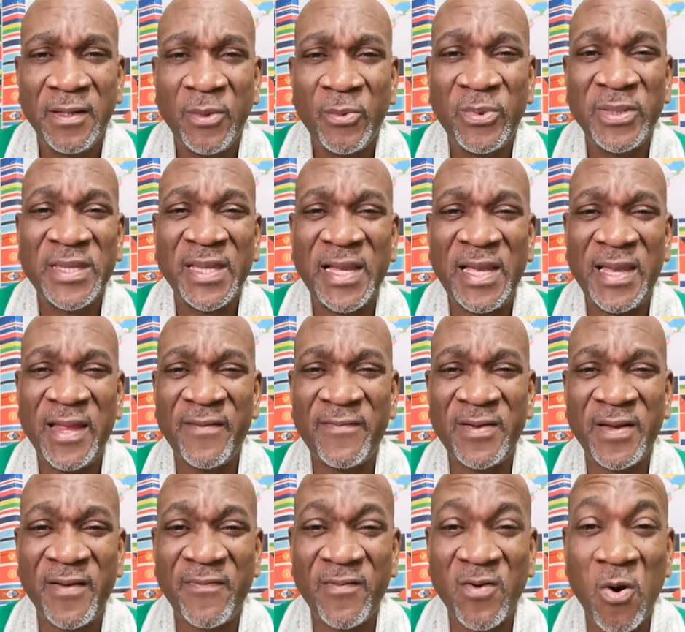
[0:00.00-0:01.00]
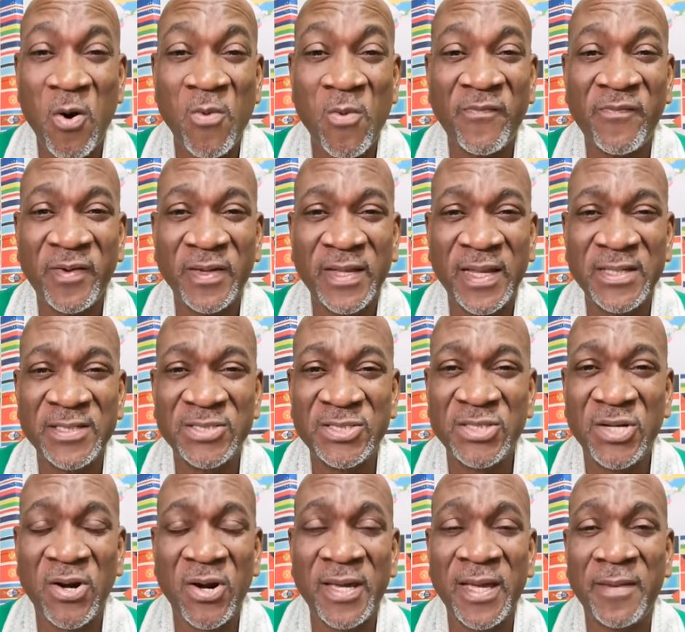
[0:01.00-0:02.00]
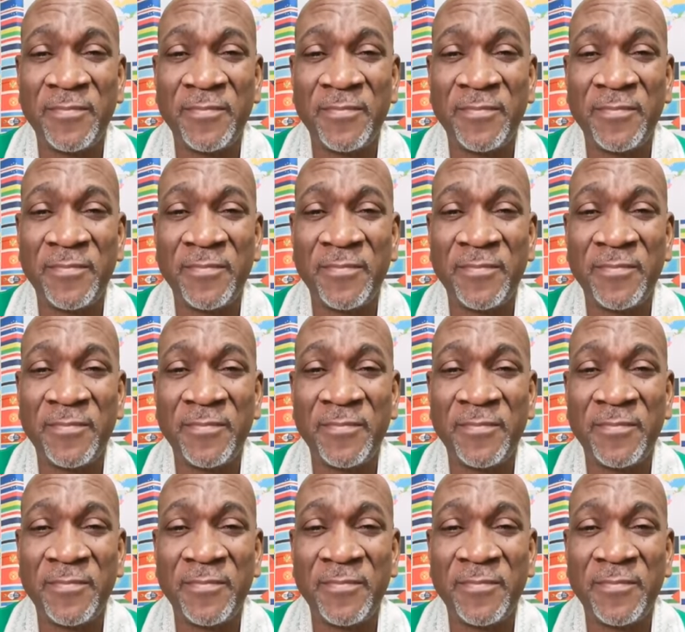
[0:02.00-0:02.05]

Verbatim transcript: with a level of comfort and joy